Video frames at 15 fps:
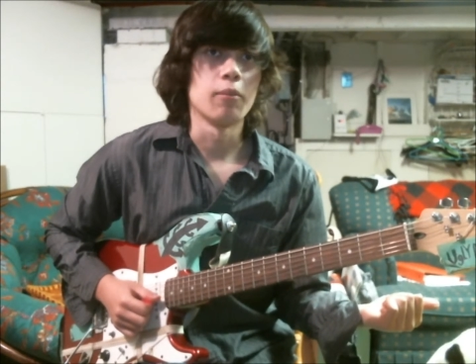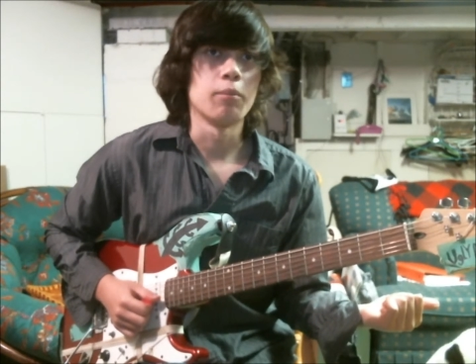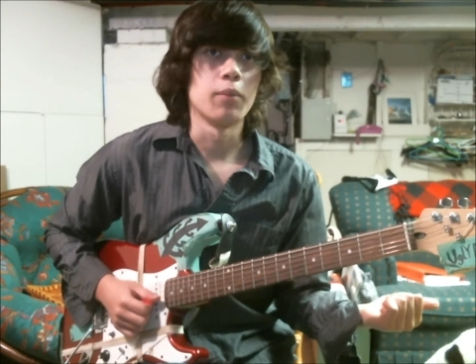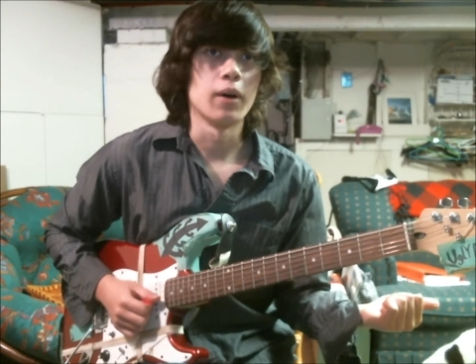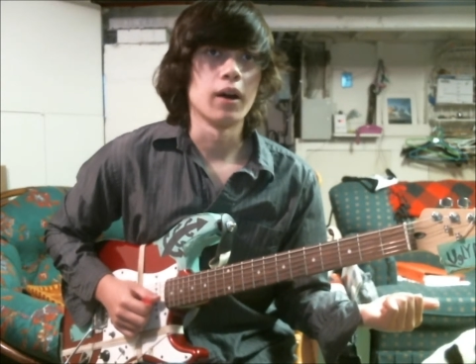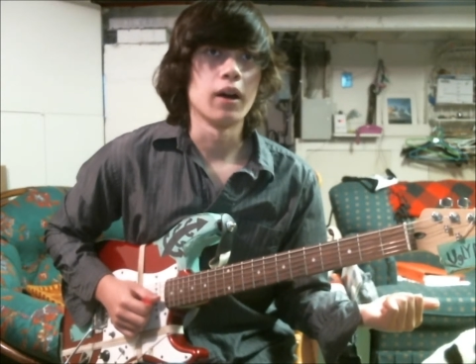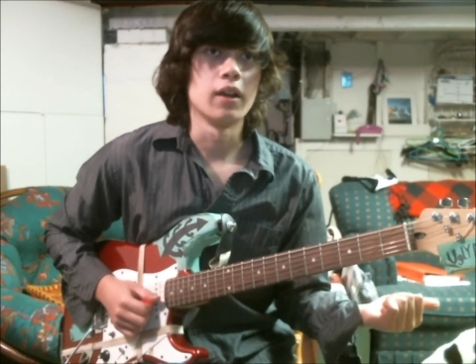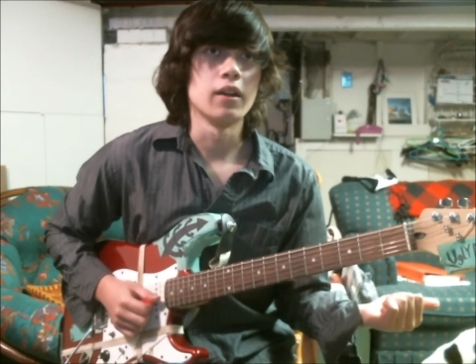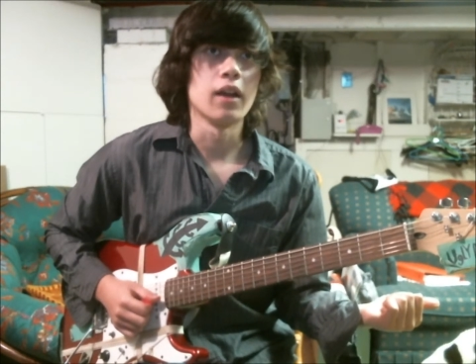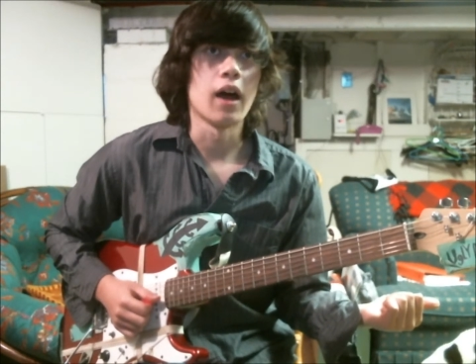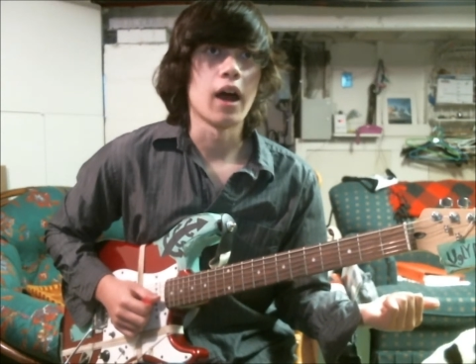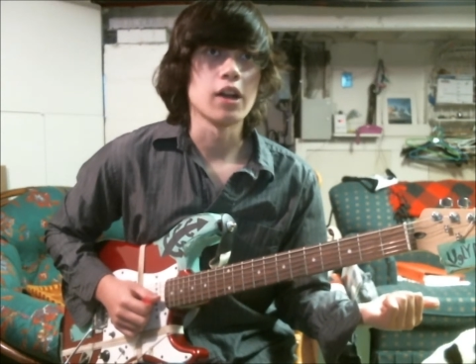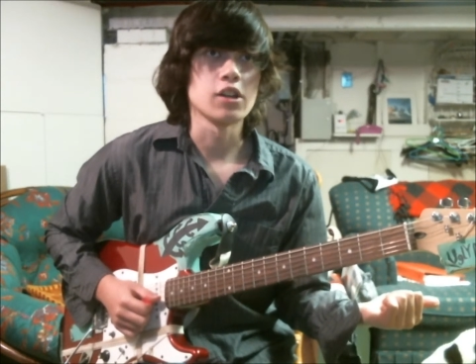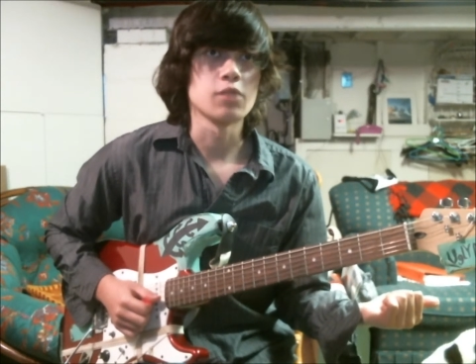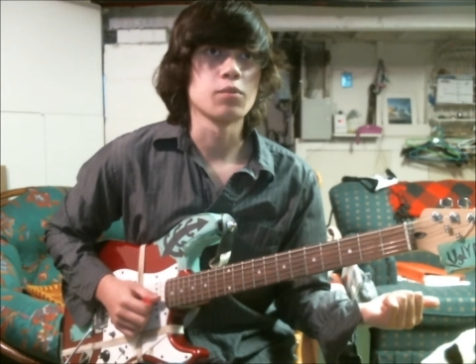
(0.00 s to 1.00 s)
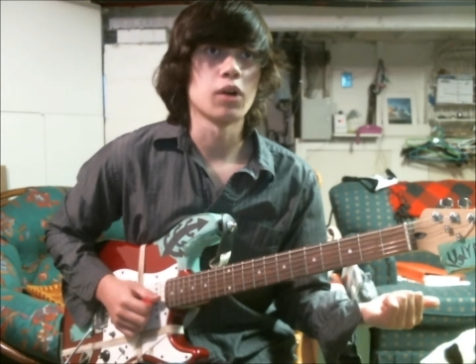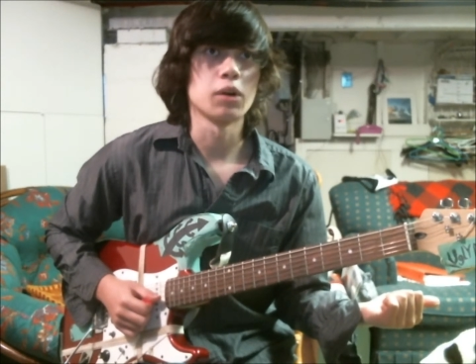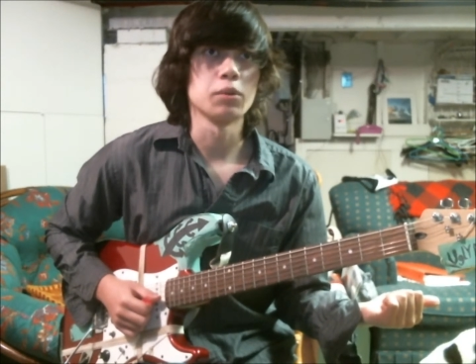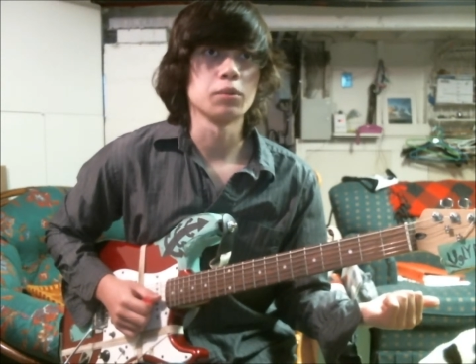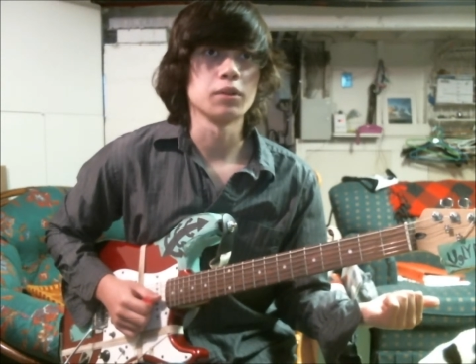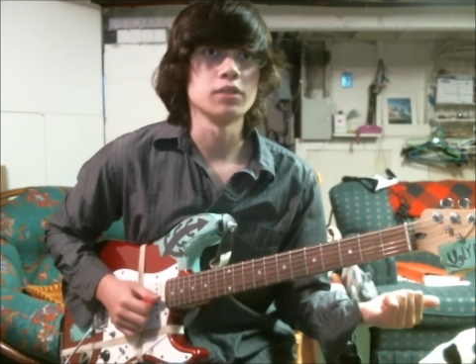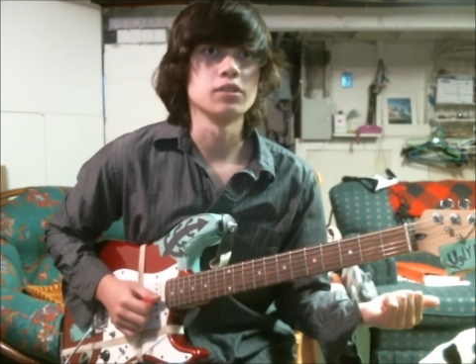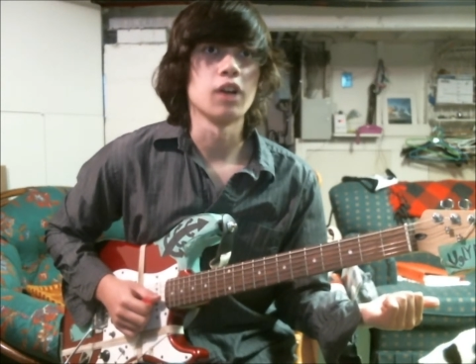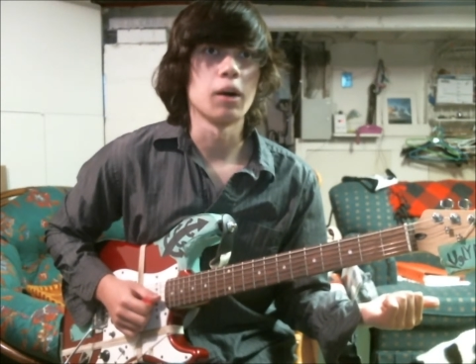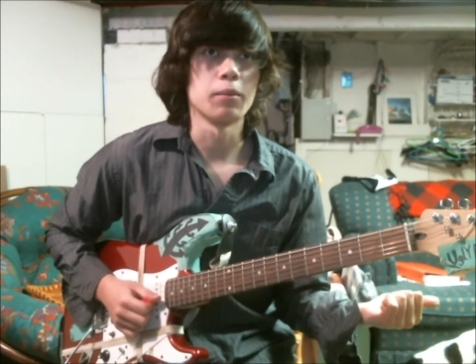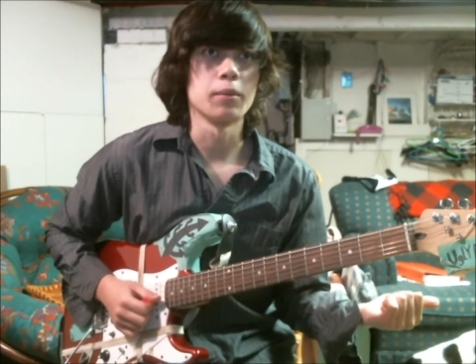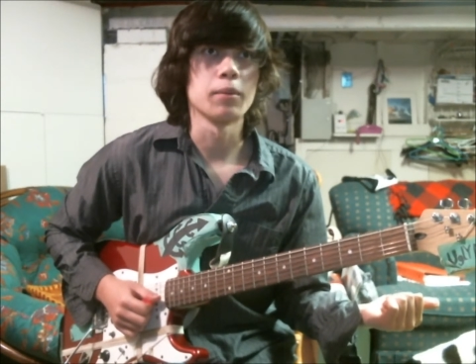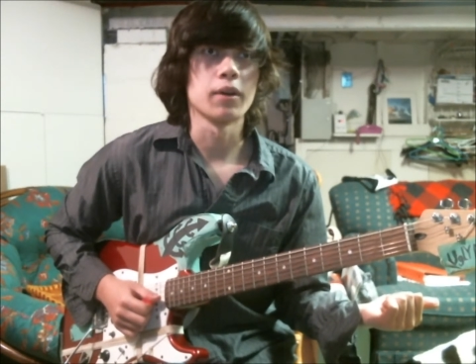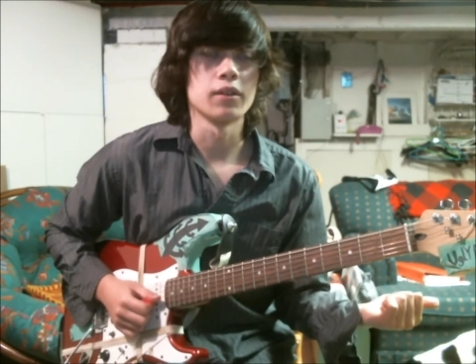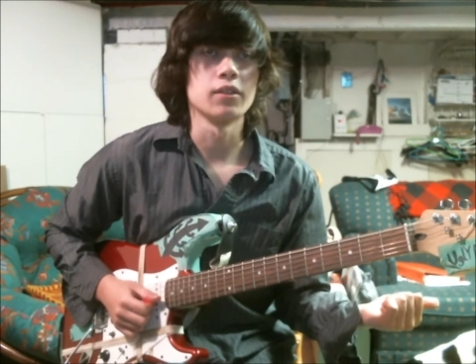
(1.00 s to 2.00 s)
but I should probably stop him
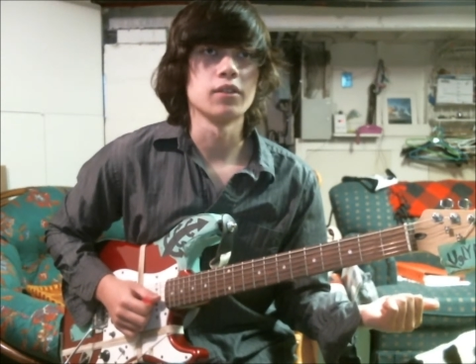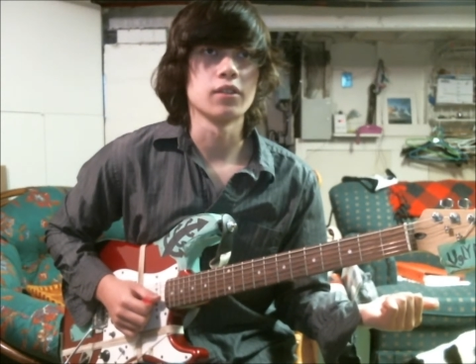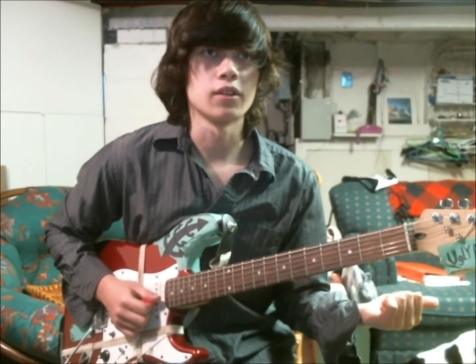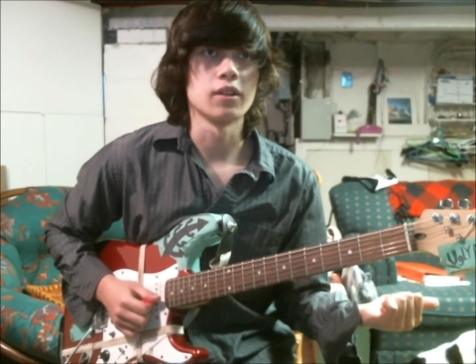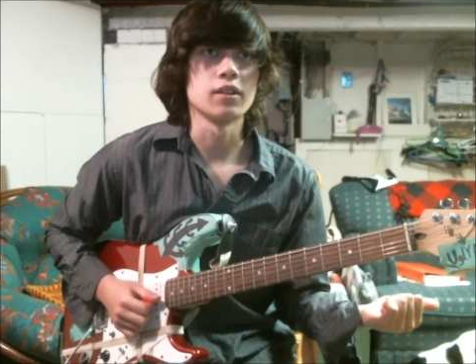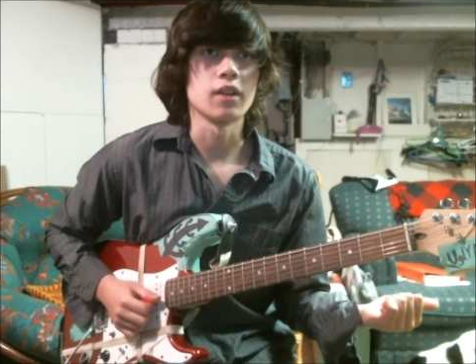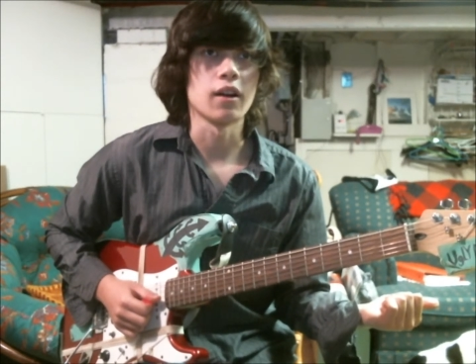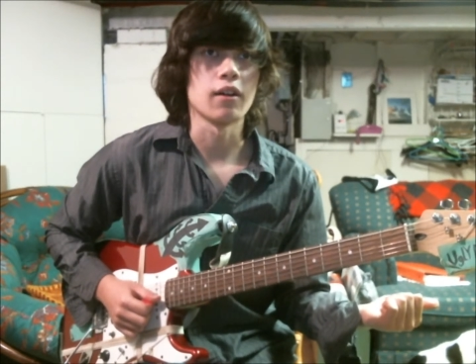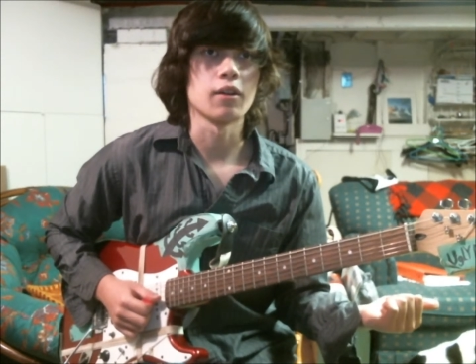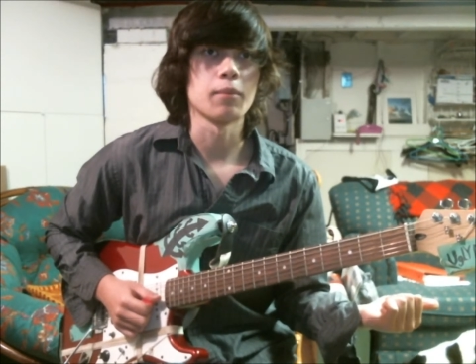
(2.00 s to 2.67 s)
because he's going to tear up my